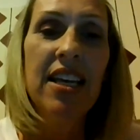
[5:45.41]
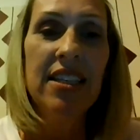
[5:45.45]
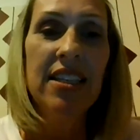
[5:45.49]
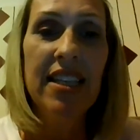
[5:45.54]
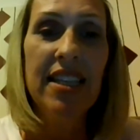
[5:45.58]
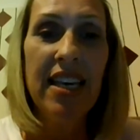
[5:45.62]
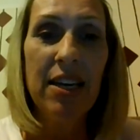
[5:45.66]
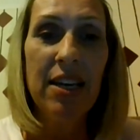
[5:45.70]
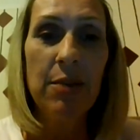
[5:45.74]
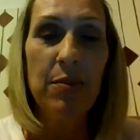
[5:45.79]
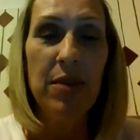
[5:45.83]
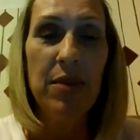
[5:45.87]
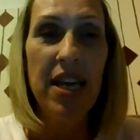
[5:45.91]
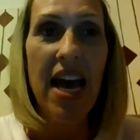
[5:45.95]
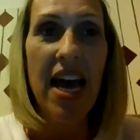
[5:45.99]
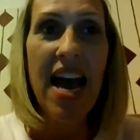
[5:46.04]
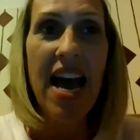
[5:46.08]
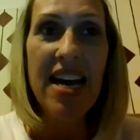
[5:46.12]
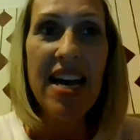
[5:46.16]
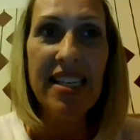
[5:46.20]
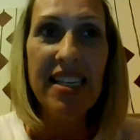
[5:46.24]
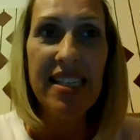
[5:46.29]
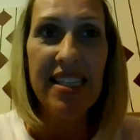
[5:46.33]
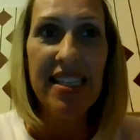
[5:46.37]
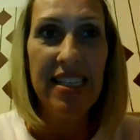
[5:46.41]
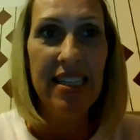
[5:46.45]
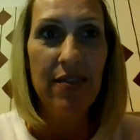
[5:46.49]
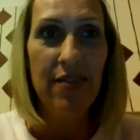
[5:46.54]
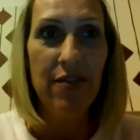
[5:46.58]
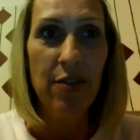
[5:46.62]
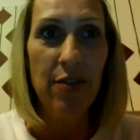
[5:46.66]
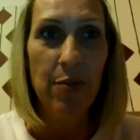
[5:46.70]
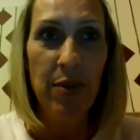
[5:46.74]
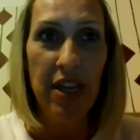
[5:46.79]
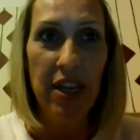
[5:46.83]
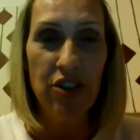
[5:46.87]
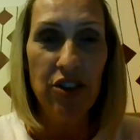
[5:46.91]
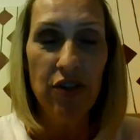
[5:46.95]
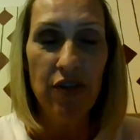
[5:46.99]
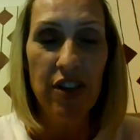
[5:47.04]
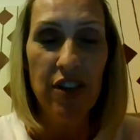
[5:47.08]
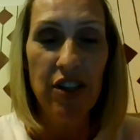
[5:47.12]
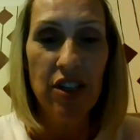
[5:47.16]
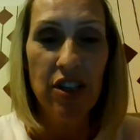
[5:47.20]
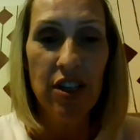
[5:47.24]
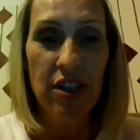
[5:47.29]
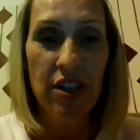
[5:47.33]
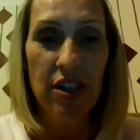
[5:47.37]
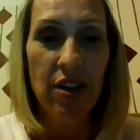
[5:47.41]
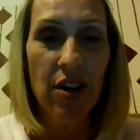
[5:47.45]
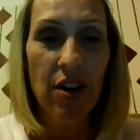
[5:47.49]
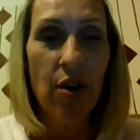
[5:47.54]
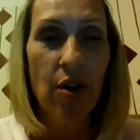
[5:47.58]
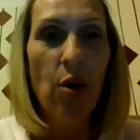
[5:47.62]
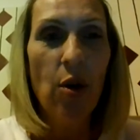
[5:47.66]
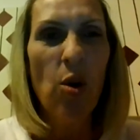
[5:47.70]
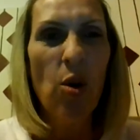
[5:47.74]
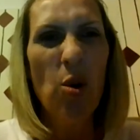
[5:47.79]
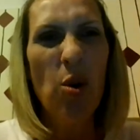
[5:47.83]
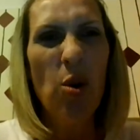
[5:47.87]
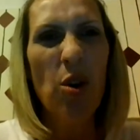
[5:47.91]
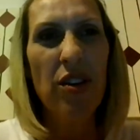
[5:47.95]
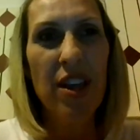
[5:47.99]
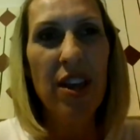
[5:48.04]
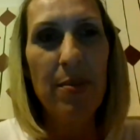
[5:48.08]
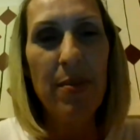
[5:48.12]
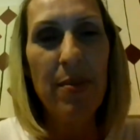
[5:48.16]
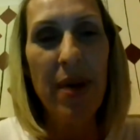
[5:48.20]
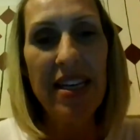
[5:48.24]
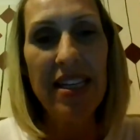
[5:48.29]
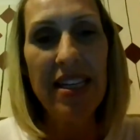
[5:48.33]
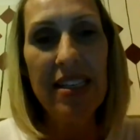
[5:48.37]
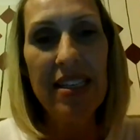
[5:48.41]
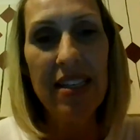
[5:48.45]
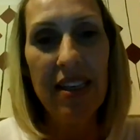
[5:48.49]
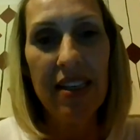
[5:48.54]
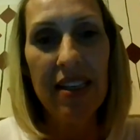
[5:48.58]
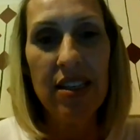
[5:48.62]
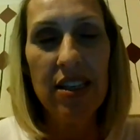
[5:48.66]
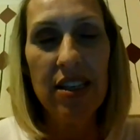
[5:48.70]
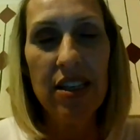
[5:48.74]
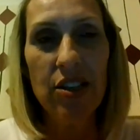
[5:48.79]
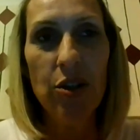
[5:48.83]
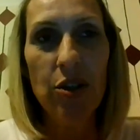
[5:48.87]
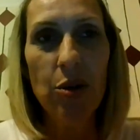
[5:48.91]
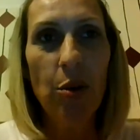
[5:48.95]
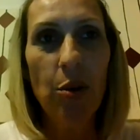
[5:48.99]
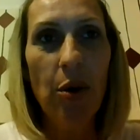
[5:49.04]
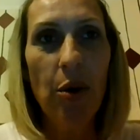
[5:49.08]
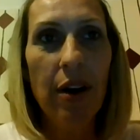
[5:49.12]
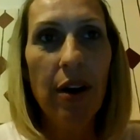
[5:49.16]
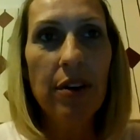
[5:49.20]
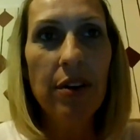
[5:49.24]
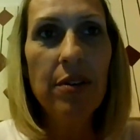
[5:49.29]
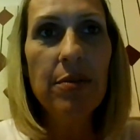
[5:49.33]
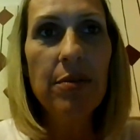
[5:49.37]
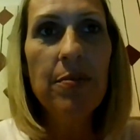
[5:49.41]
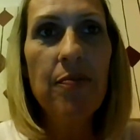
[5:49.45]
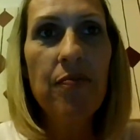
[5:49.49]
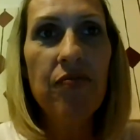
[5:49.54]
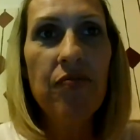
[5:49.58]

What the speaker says: then they can be exited from the intervention or they might need to continue on.